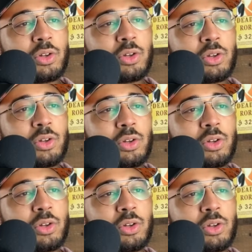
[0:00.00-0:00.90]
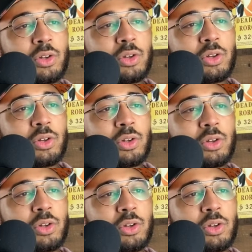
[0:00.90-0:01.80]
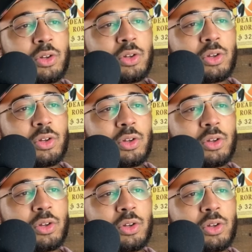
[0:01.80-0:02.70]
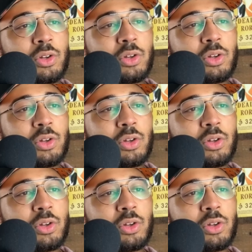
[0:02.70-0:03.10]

The person shown says nothing.